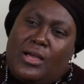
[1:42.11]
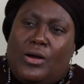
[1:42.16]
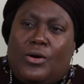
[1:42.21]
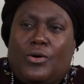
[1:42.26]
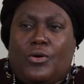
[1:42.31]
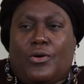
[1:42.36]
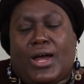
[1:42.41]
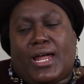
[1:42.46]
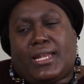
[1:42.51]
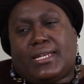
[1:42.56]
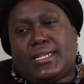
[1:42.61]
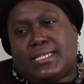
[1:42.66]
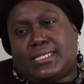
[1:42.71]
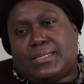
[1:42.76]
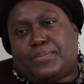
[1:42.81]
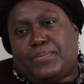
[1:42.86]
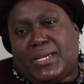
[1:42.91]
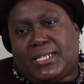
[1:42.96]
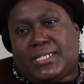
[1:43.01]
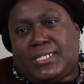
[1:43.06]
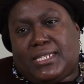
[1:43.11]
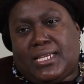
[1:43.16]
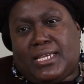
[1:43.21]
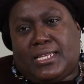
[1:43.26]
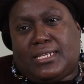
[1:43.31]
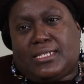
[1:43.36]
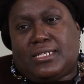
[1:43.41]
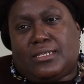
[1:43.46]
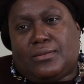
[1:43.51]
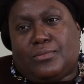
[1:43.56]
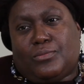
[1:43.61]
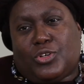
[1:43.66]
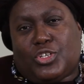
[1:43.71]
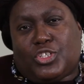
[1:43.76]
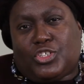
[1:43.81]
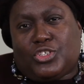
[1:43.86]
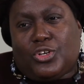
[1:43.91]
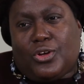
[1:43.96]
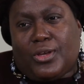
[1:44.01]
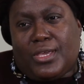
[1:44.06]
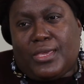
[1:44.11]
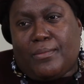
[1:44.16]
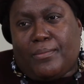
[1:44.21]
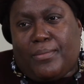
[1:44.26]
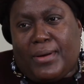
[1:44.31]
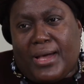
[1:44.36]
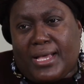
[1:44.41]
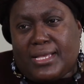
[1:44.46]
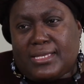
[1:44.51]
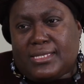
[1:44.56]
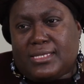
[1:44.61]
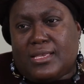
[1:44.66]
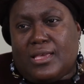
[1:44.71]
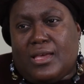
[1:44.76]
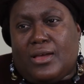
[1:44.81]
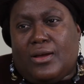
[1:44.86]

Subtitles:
or unexpected emotional impacts